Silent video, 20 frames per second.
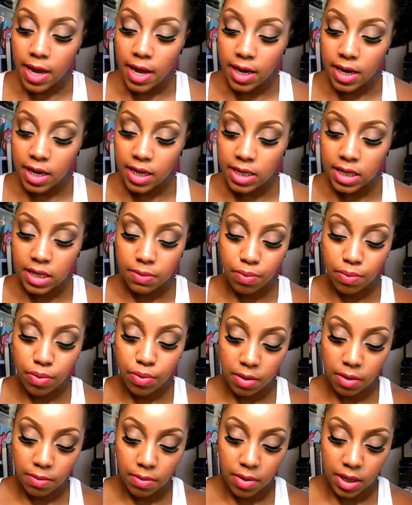and it's
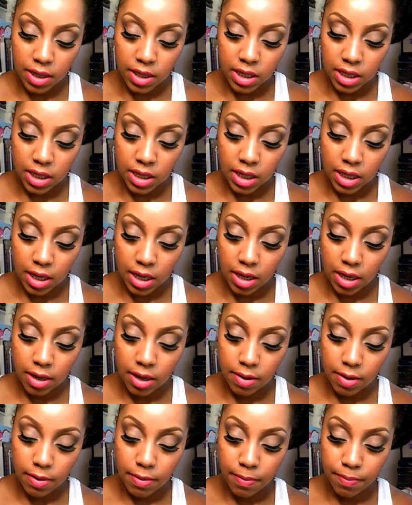pretty much
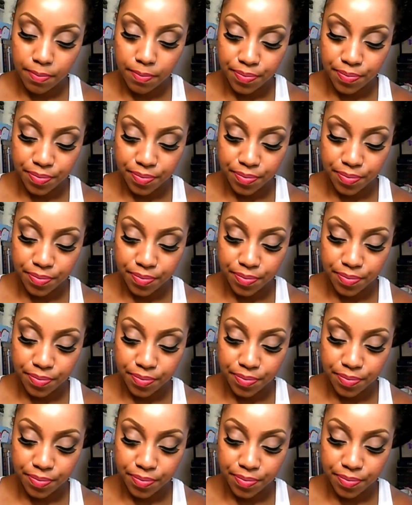uh,